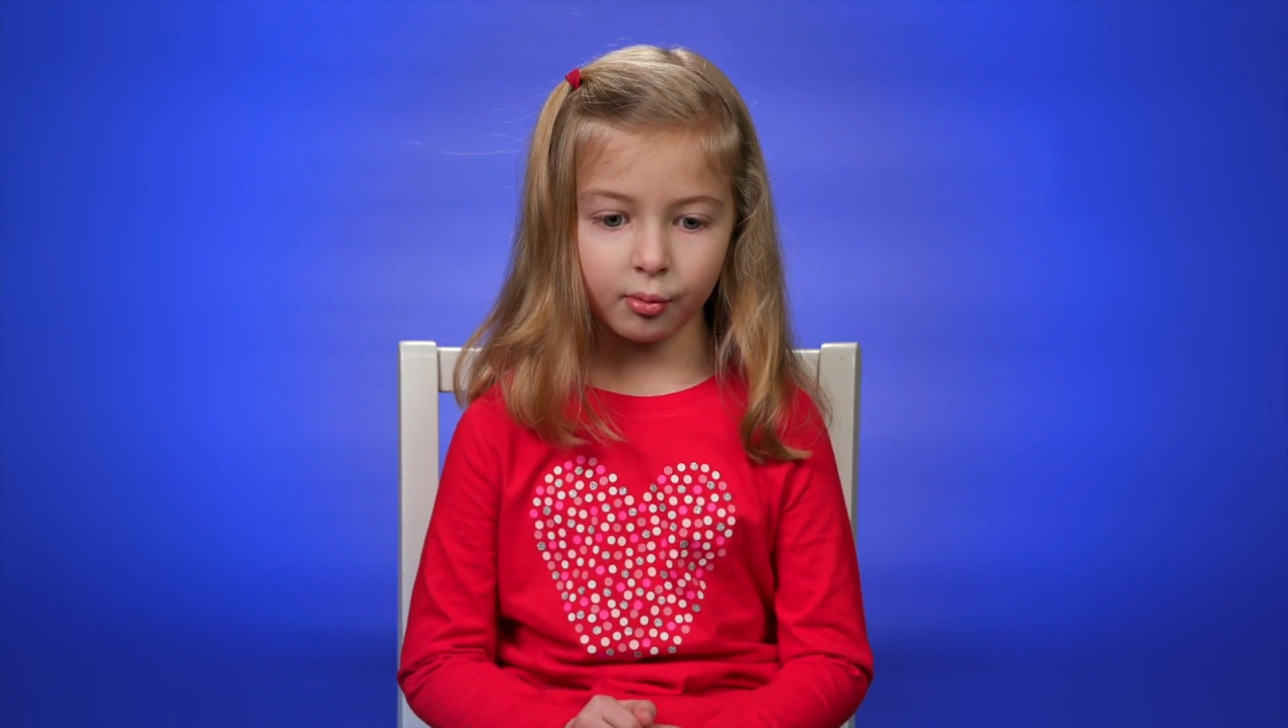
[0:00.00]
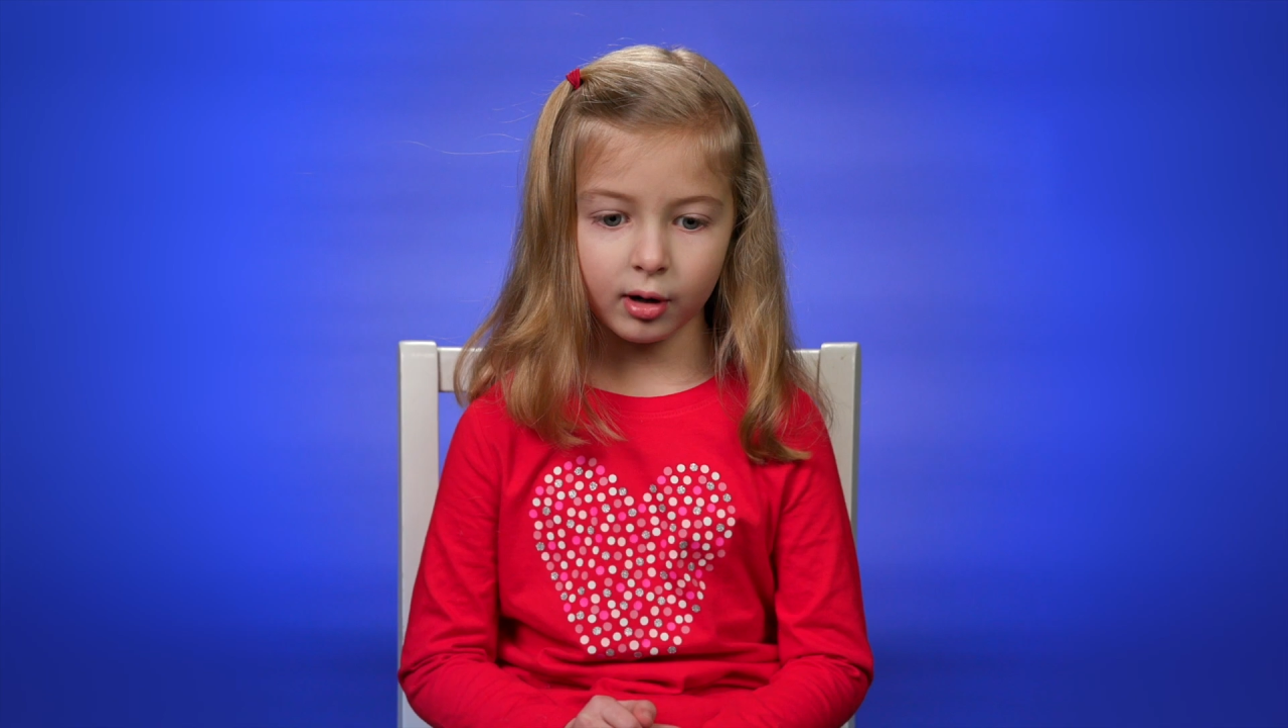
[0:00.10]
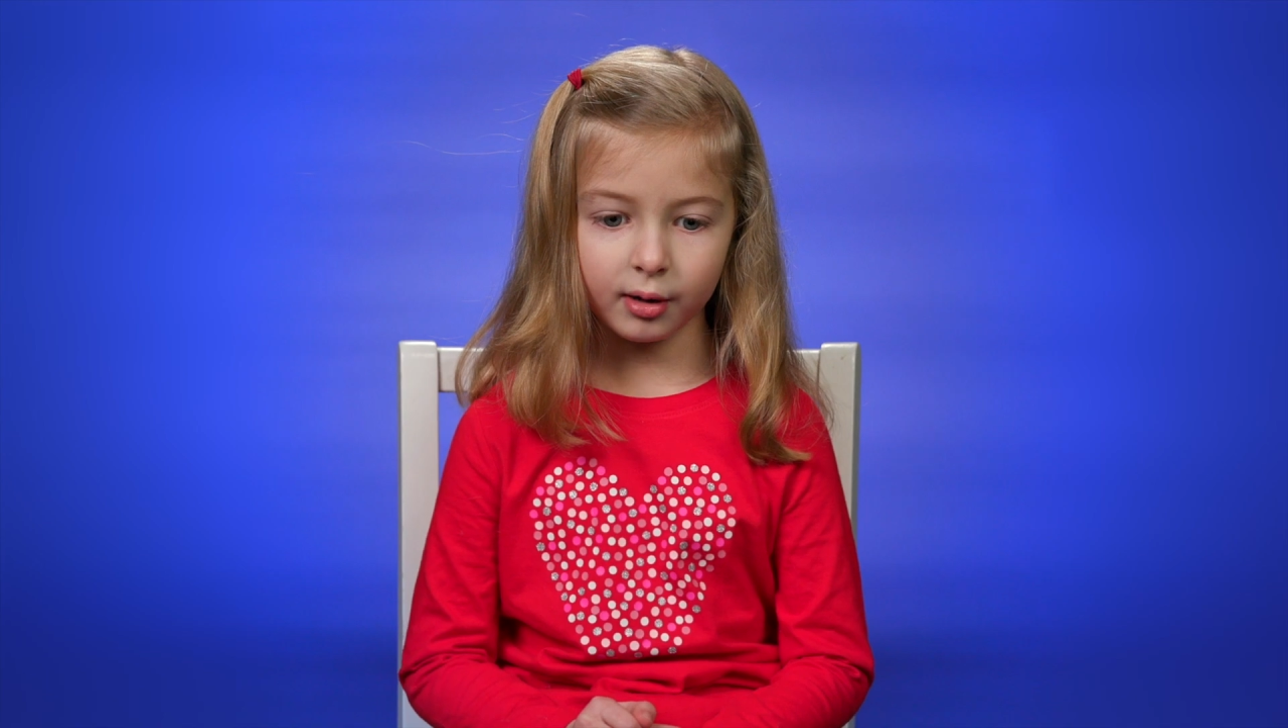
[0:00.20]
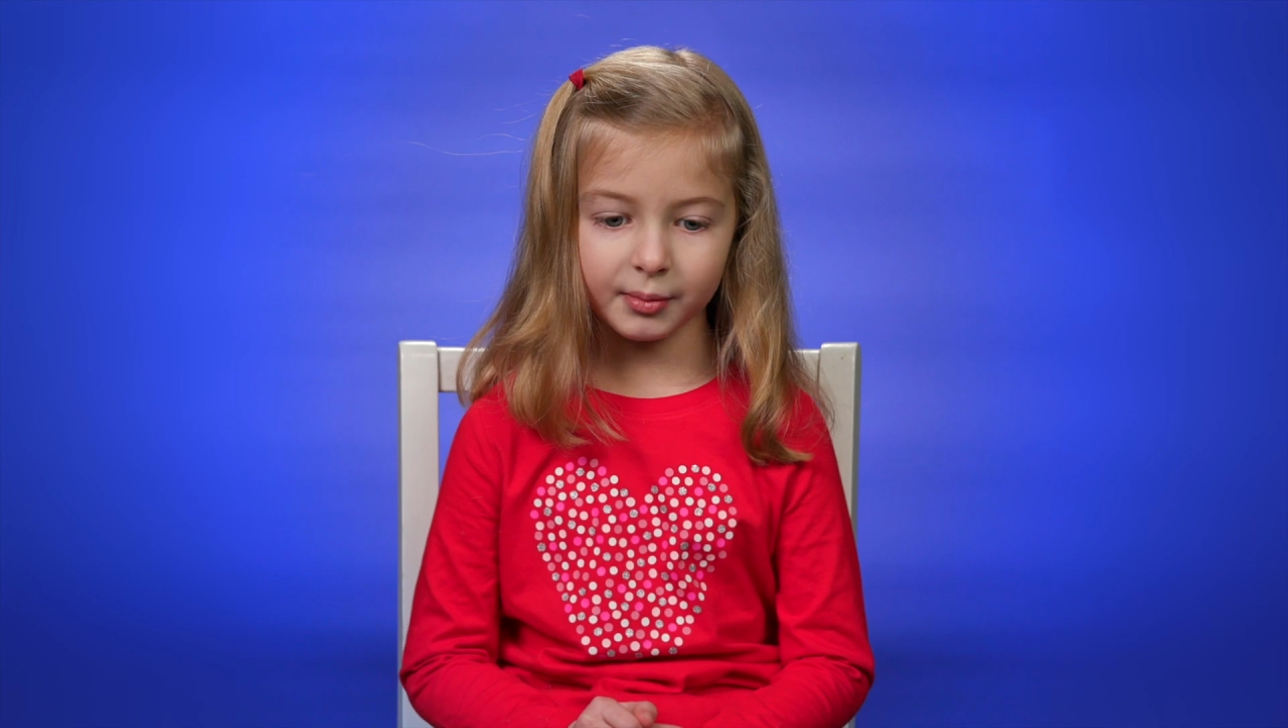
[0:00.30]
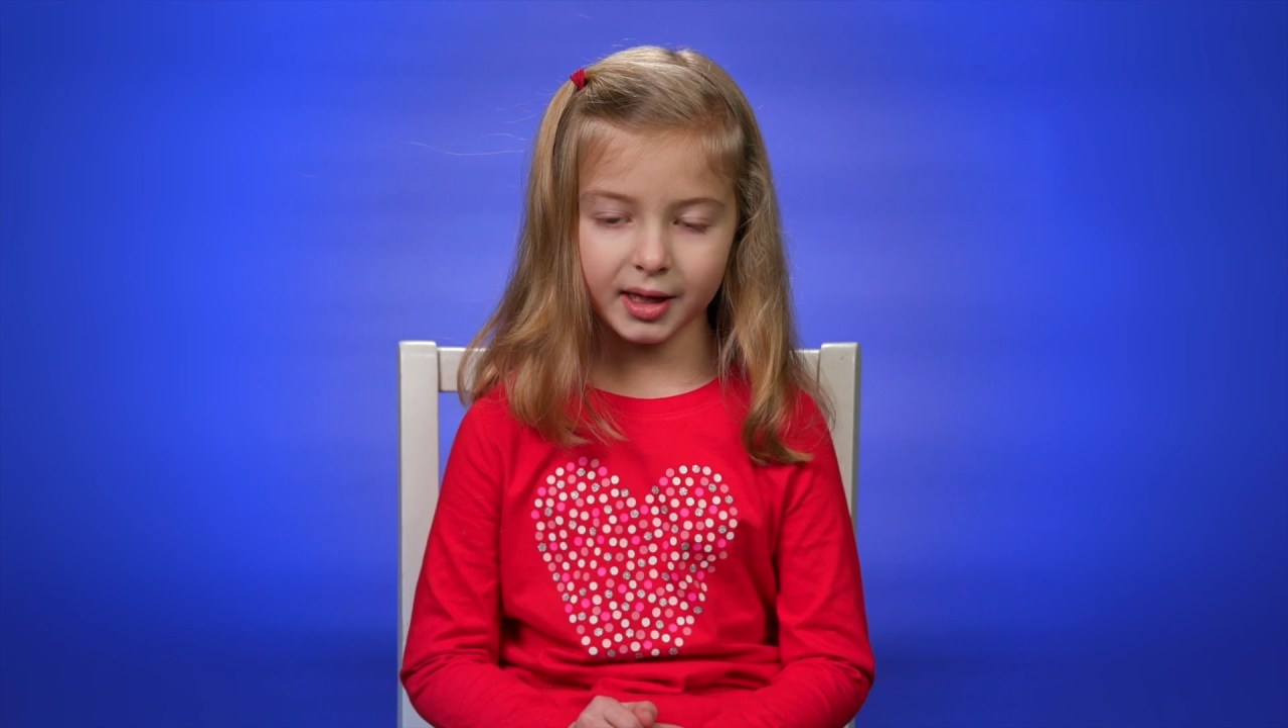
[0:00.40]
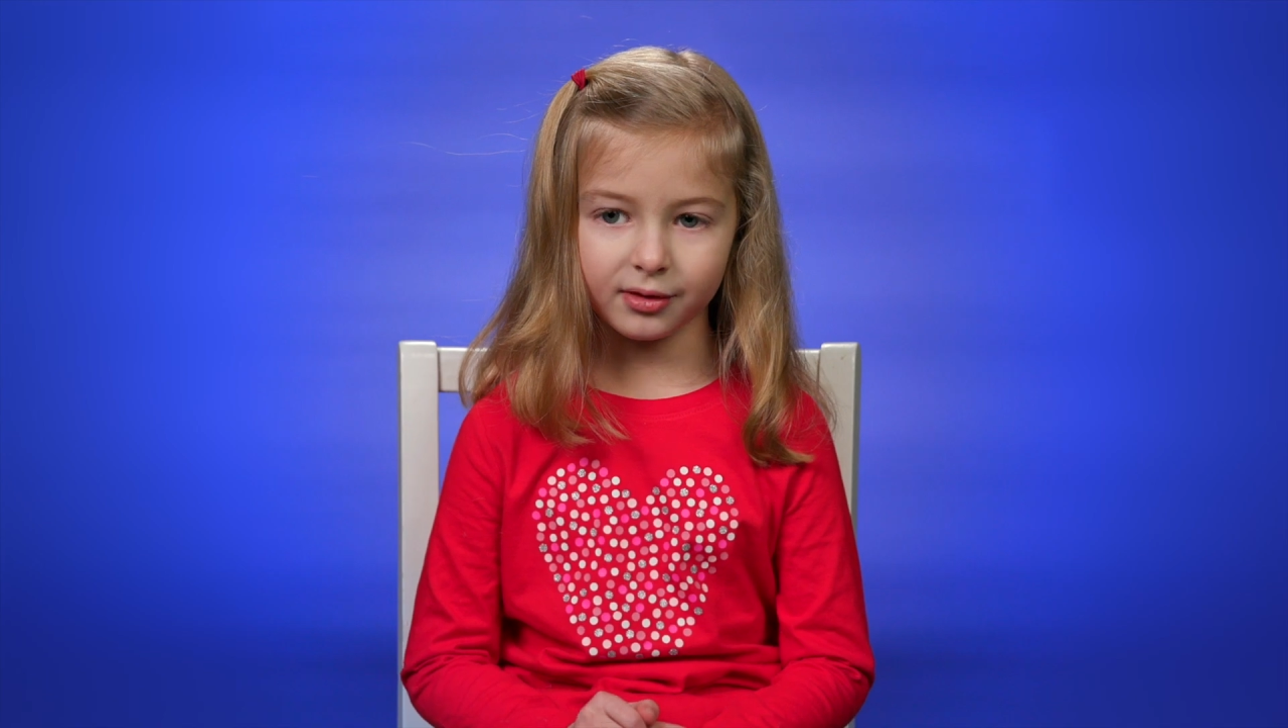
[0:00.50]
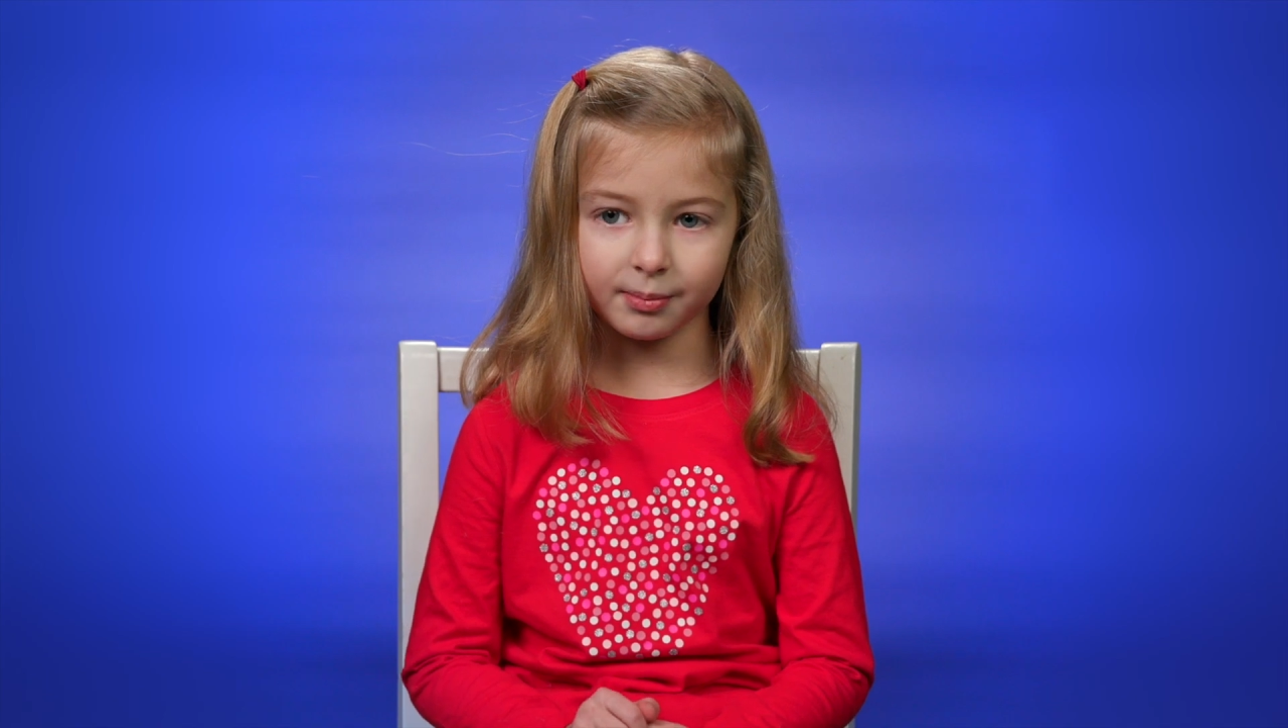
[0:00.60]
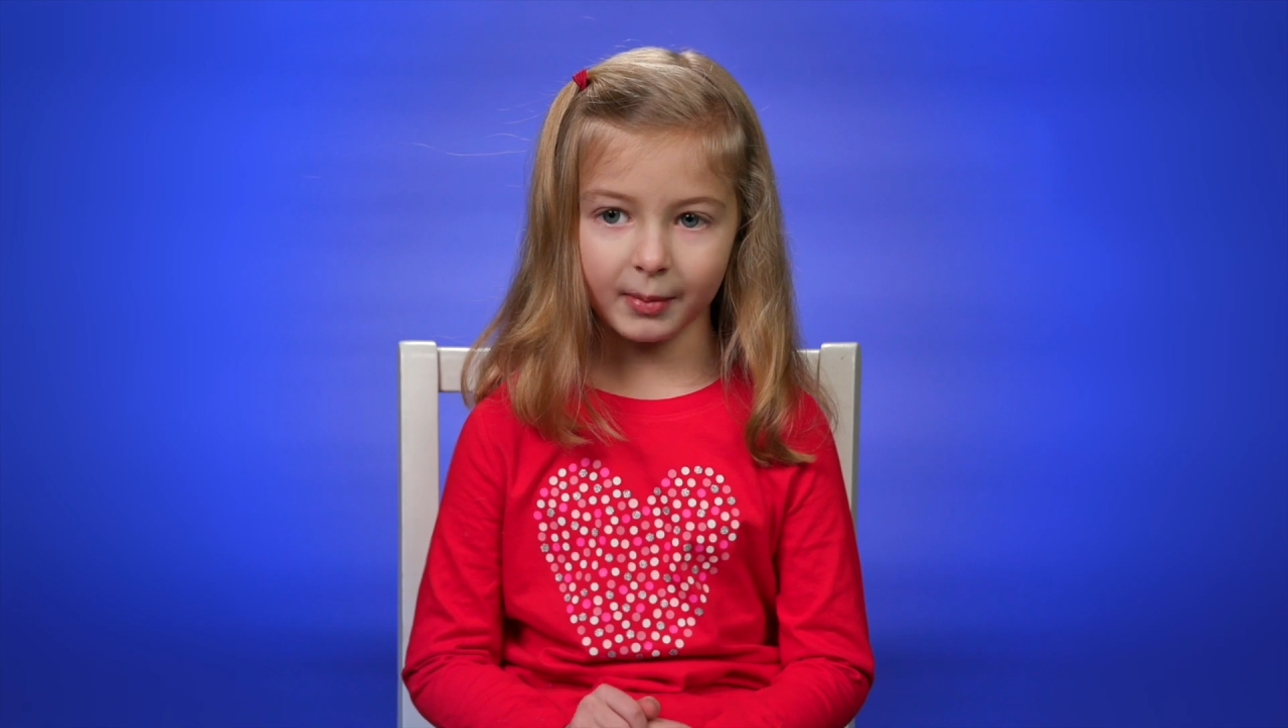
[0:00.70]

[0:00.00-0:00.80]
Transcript: play with